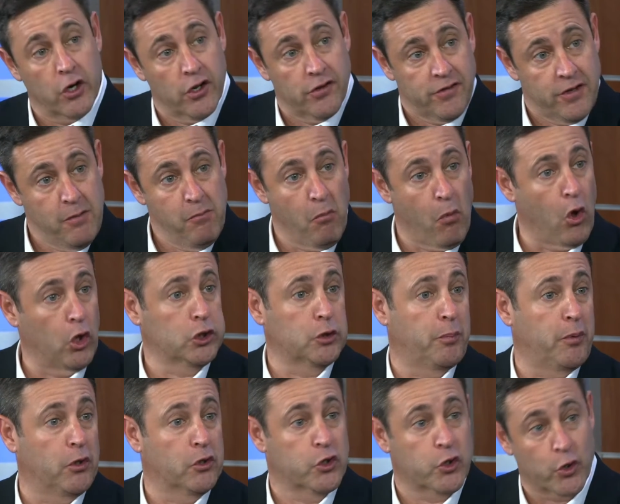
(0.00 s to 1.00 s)
You're going to see
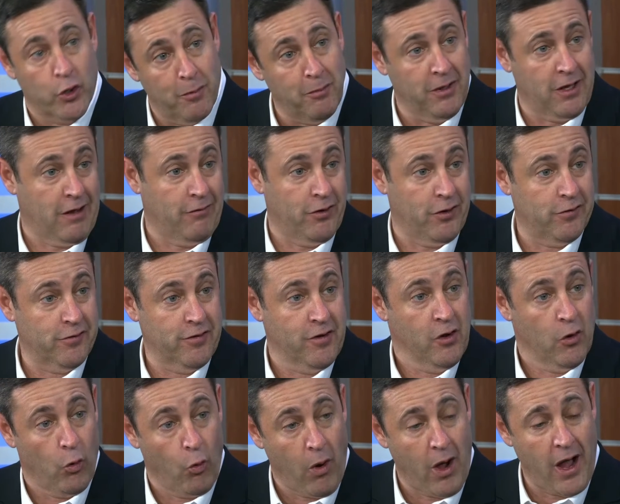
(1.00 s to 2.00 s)
multiple trim
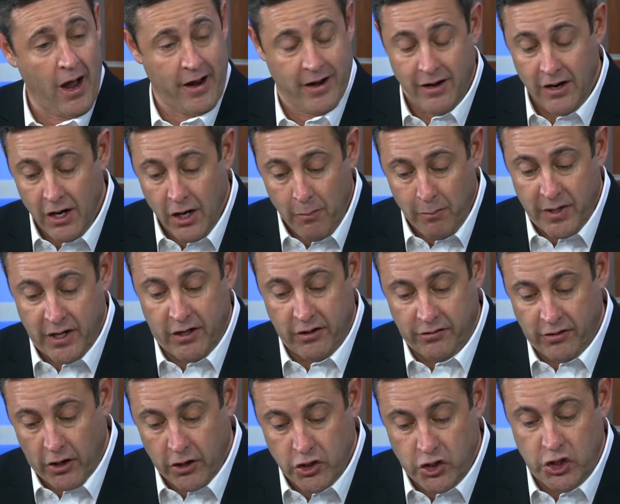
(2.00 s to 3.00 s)
levels. Why?
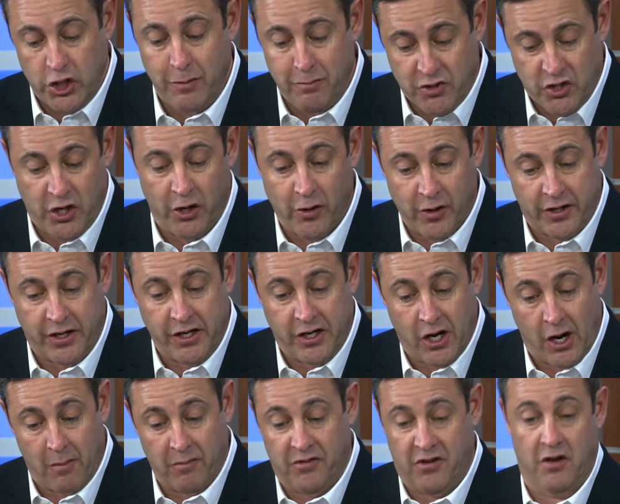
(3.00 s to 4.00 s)
Because a Jeep
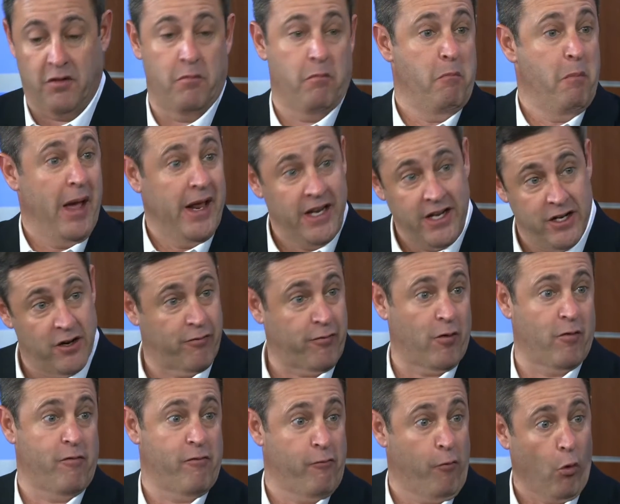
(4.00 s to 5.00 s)
Cherokee comes in many
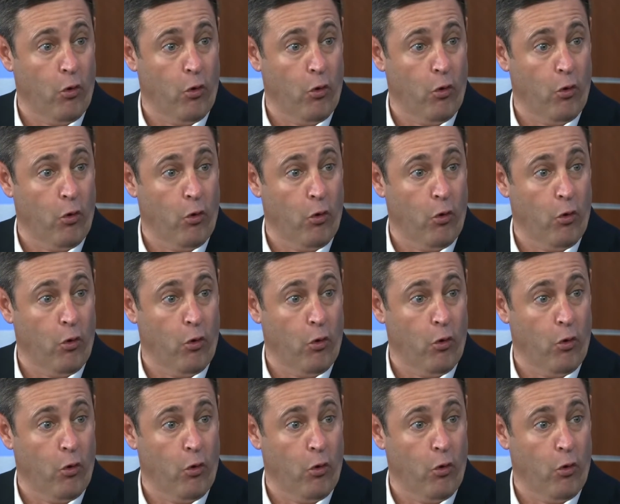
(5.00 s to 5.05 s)
different